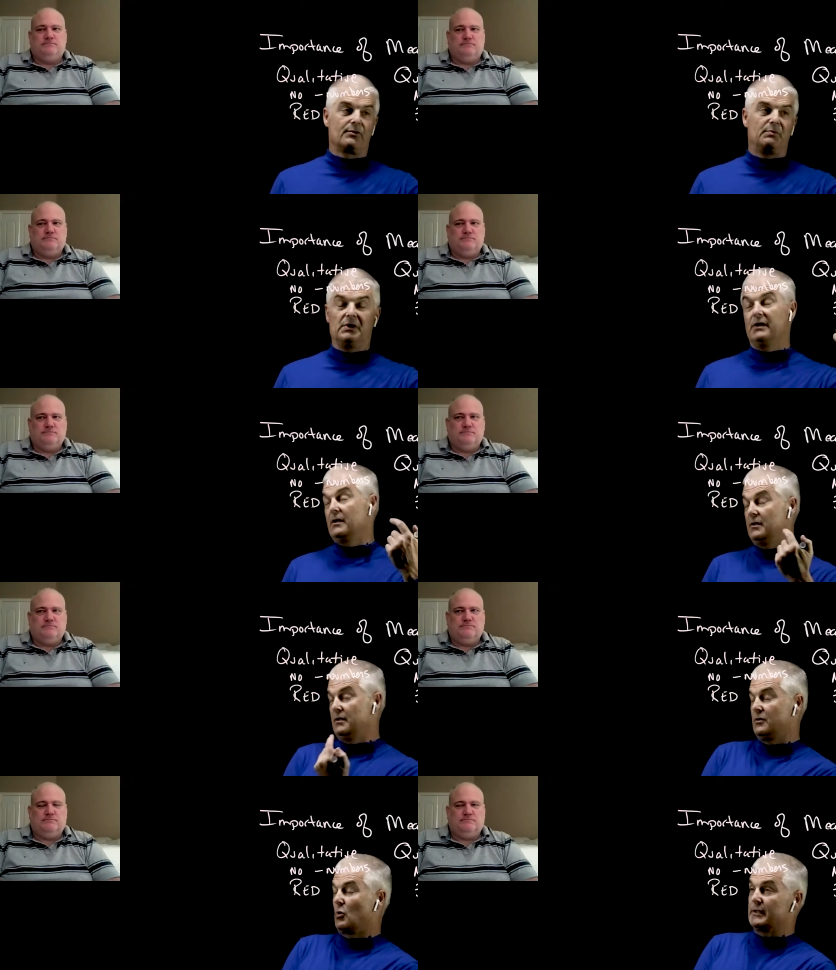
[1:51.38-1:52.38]
Speaker 1: would
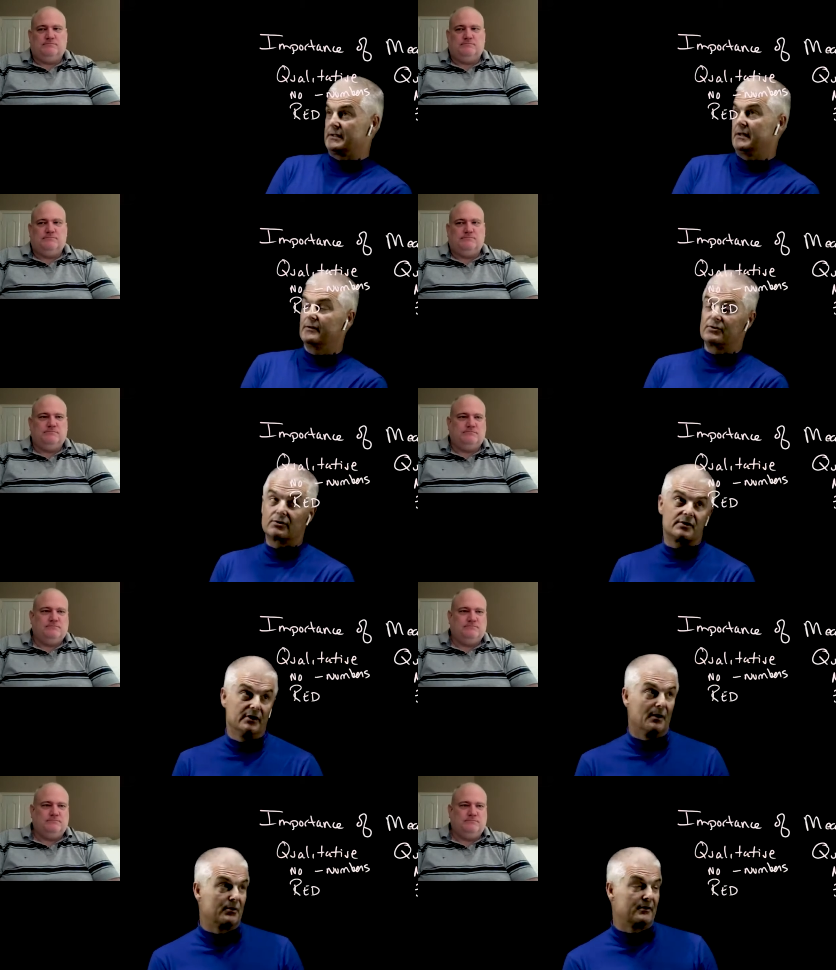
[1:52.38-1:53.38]
be quantitative. So it's a
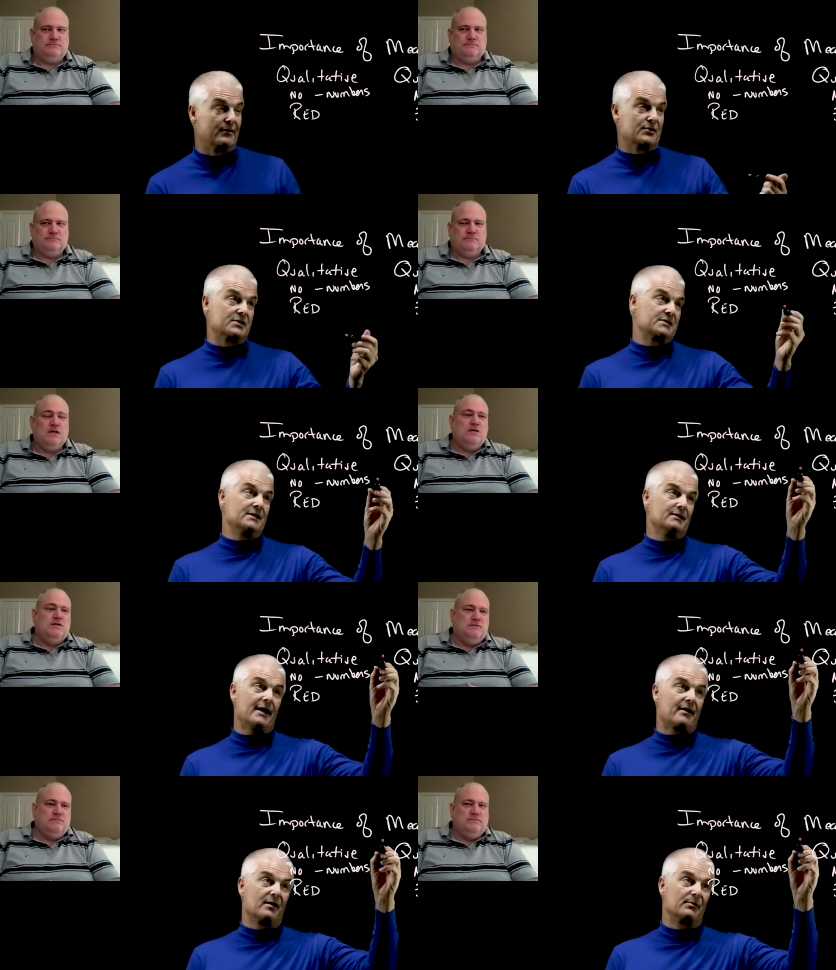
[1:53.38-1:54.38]
number versus
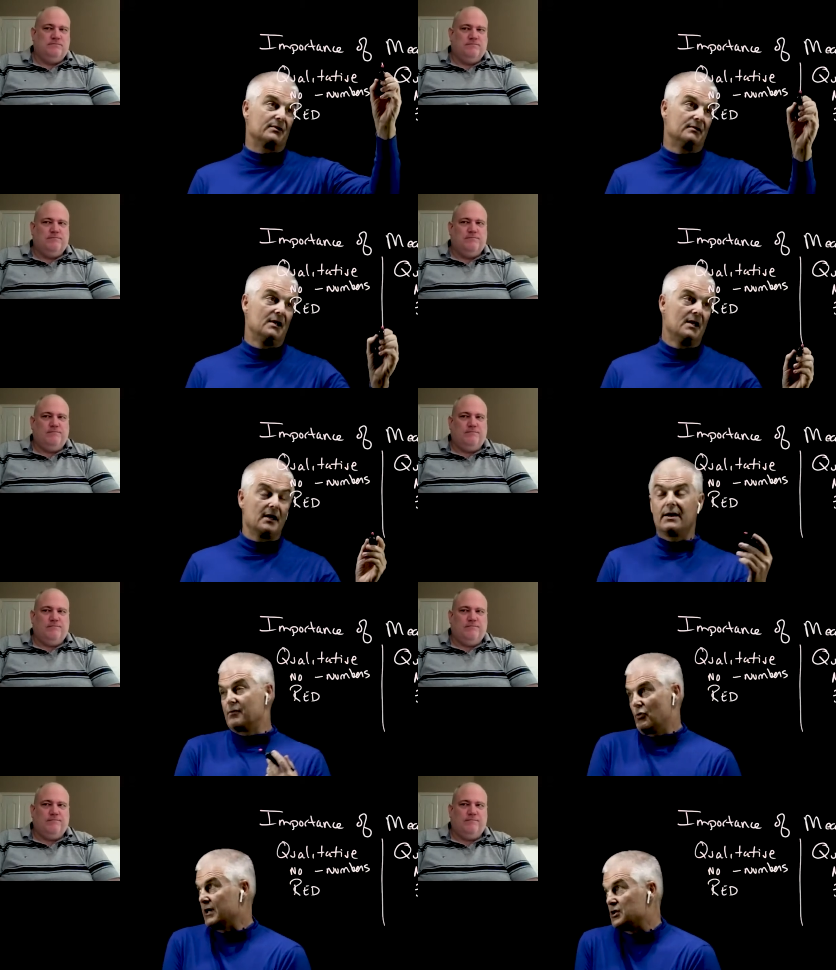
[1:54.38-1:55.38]
not a number.
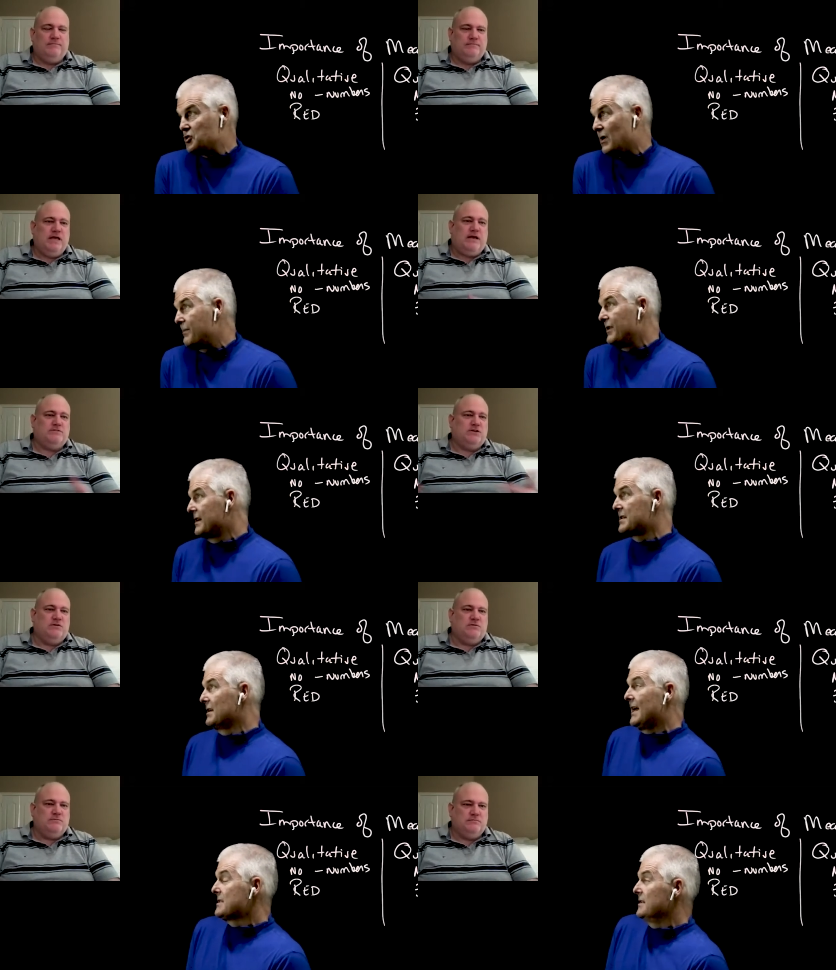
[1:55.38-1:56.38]
And we can describe things in
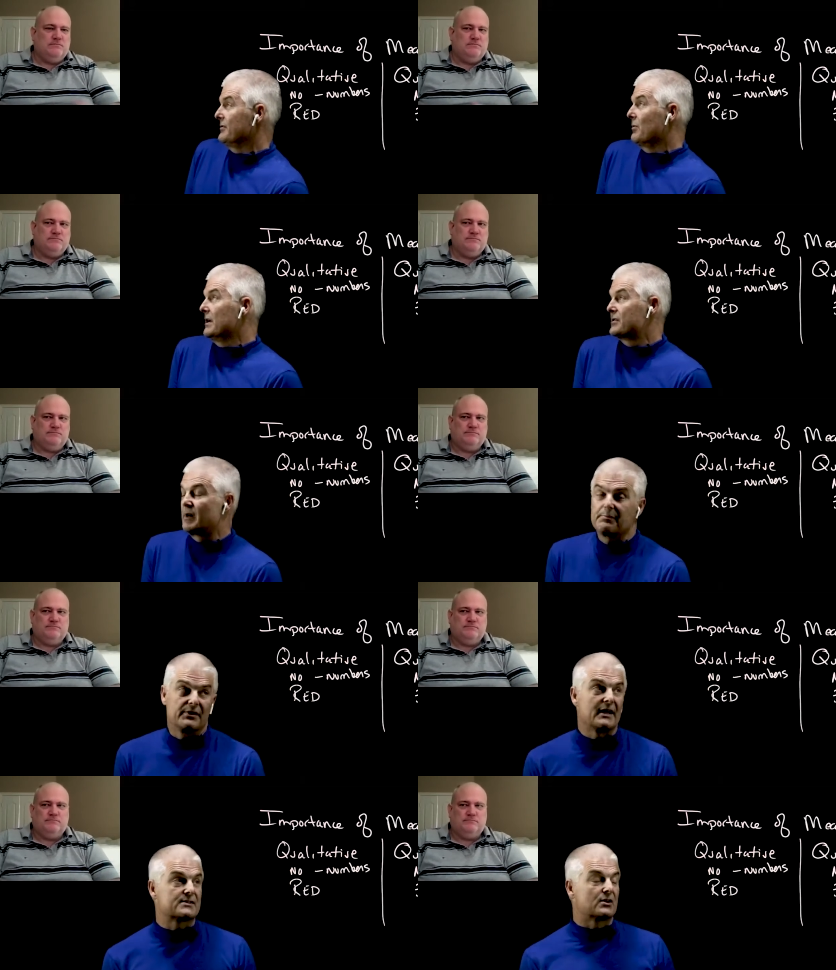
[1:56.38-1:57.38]
lots of different ways, right?
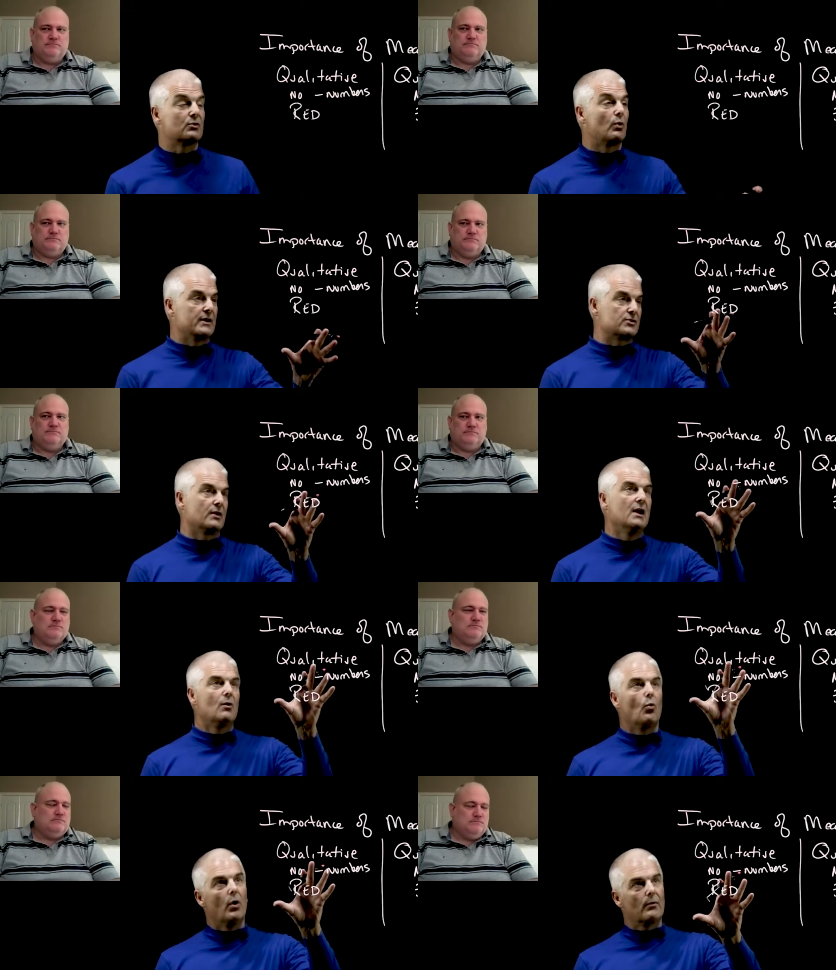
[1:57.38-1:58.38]
But that's a good way. So
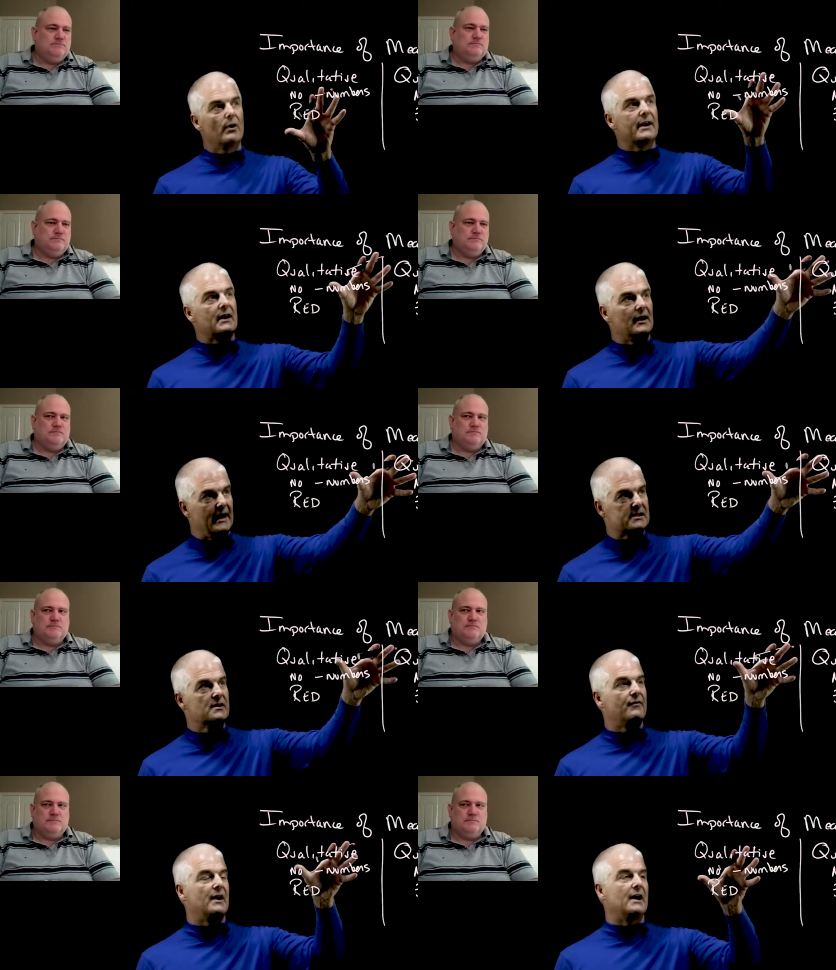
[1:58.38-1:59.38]
one way to
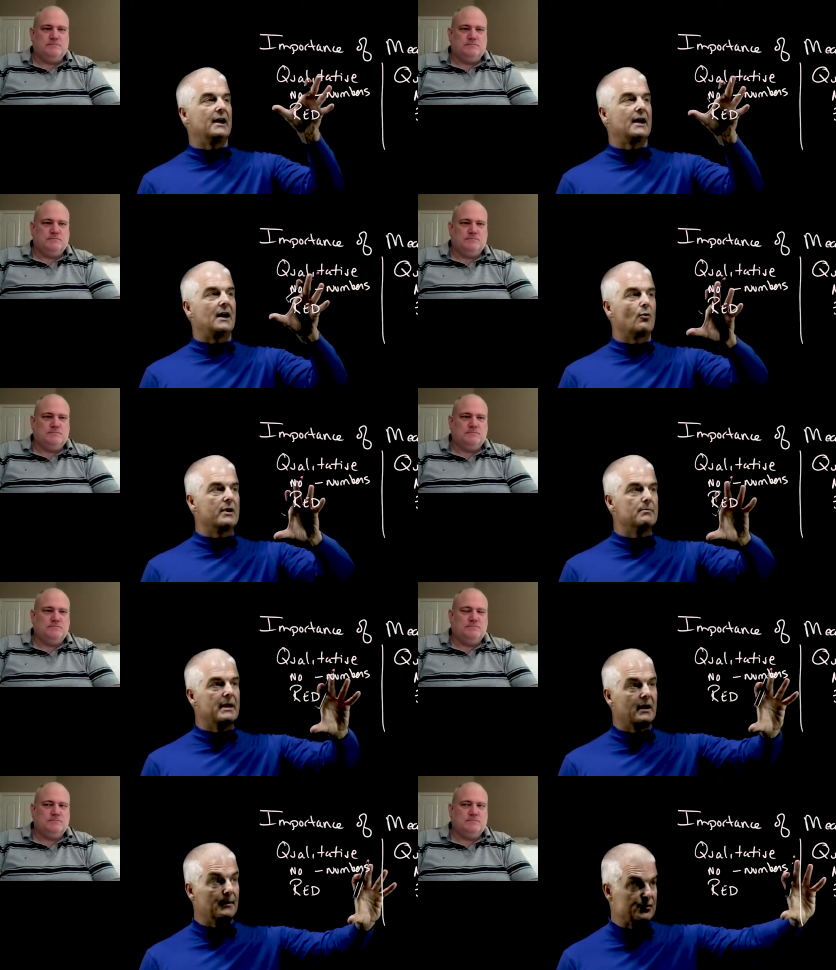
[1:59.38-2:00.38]
classify how we
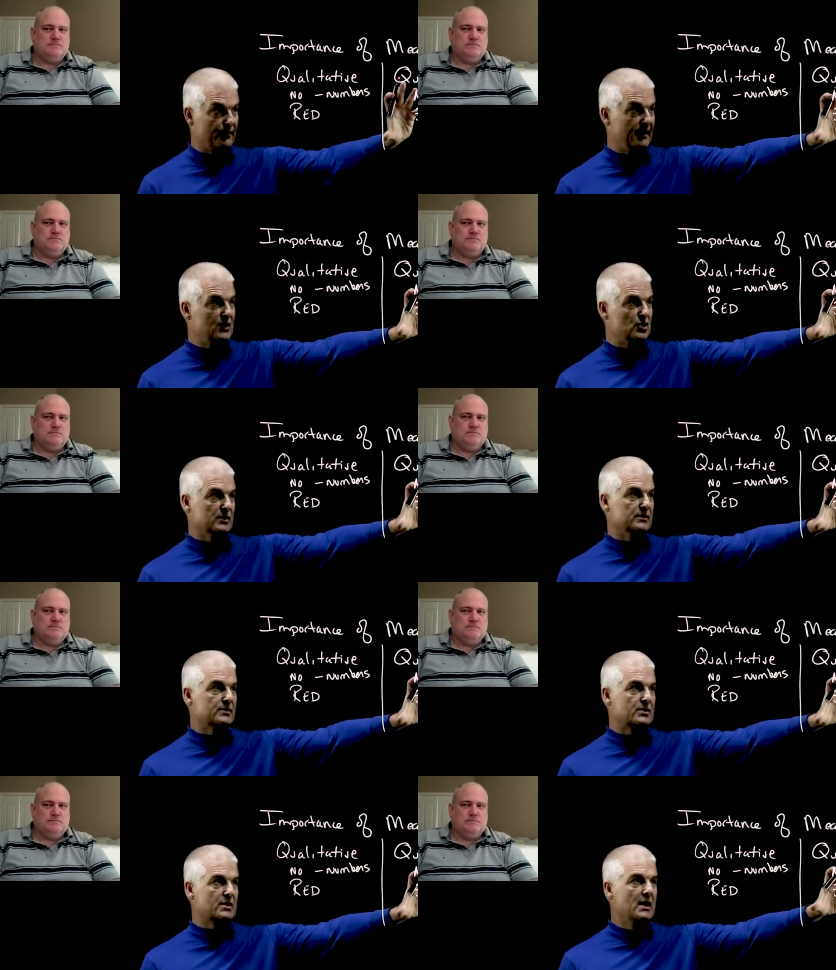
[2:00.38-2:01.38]
make
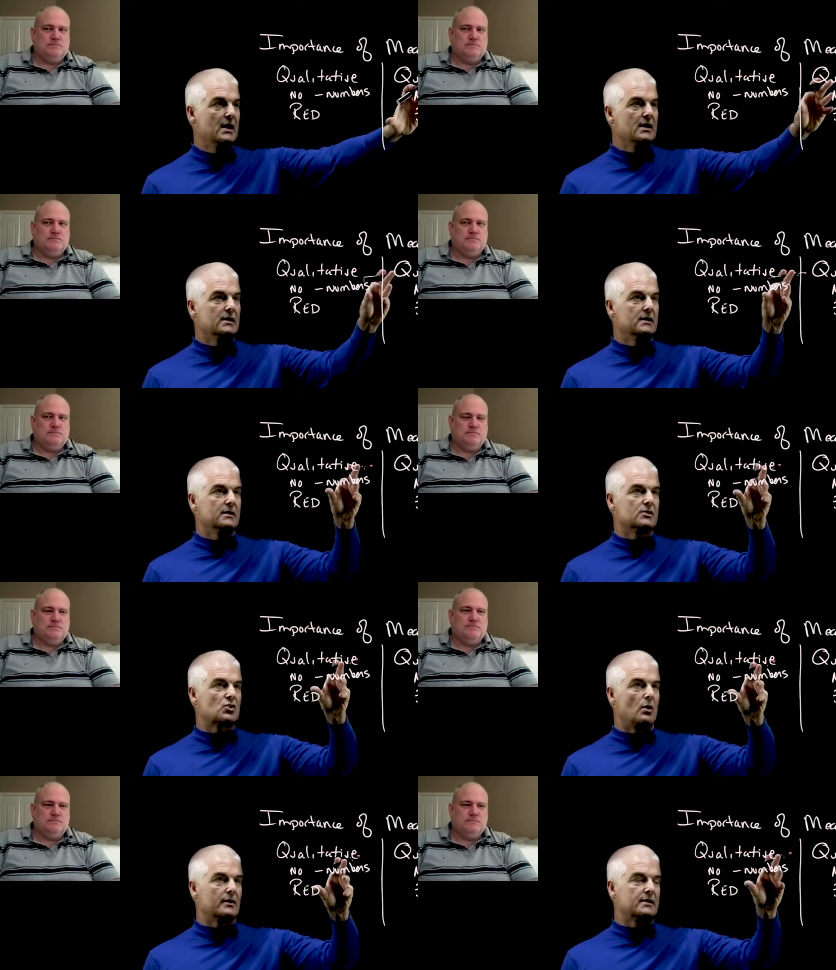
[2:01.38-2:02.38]
observations
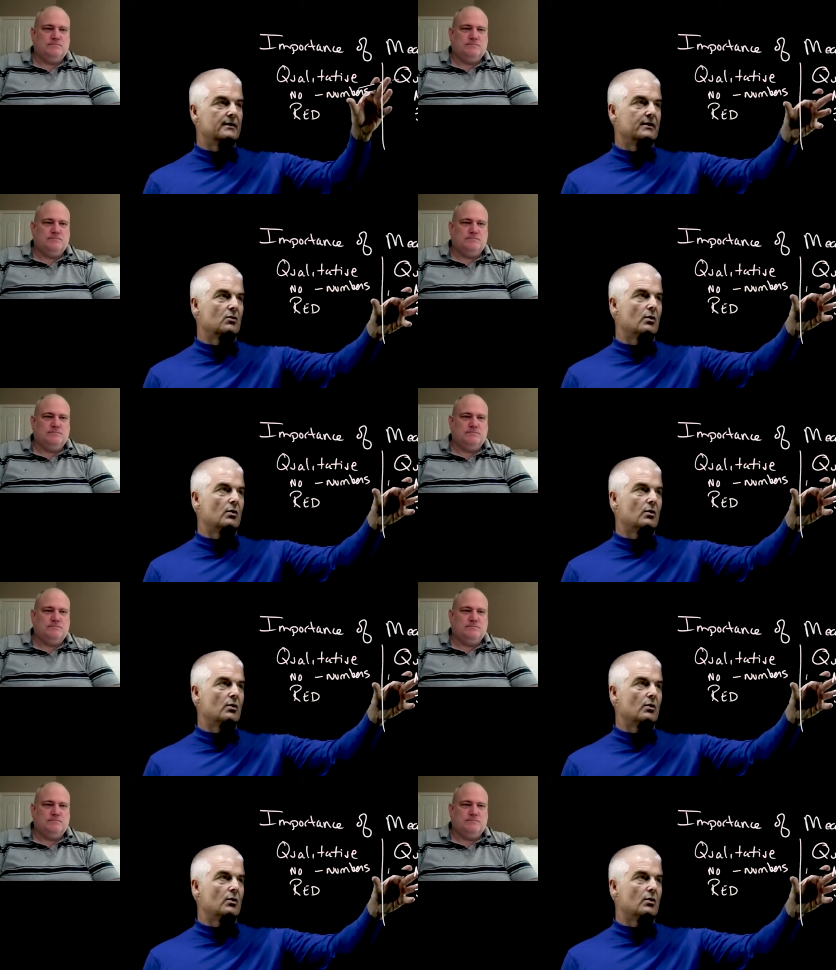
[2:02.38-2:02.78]
is qualitative and